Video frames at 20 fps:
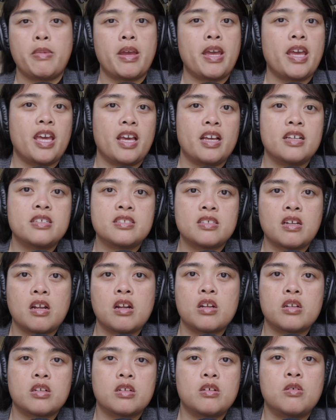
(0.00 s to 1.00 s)
Eggs
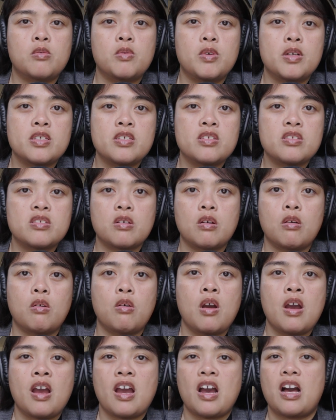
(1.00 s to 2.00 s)
are good ones.
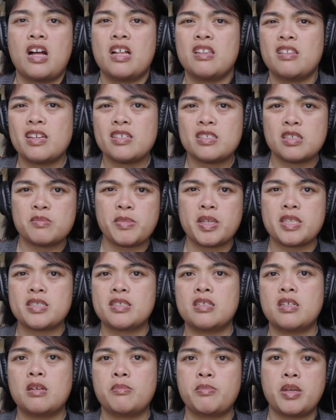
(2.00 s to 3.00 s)
So I like to
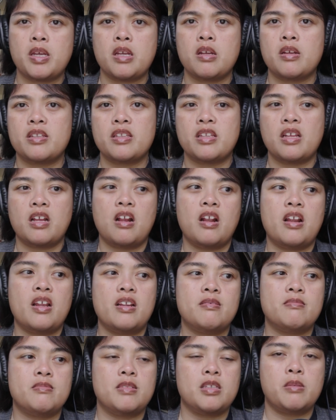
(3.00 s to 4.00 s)
mix it up here and there
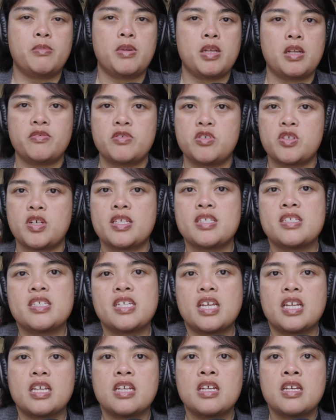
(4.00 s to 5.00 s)
and a little bit of
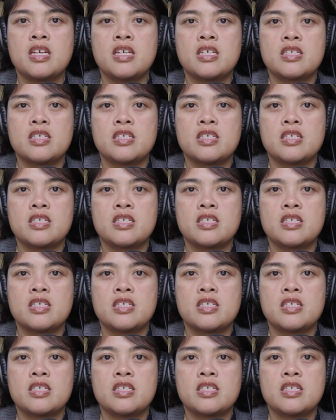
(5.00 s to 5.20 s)
dressing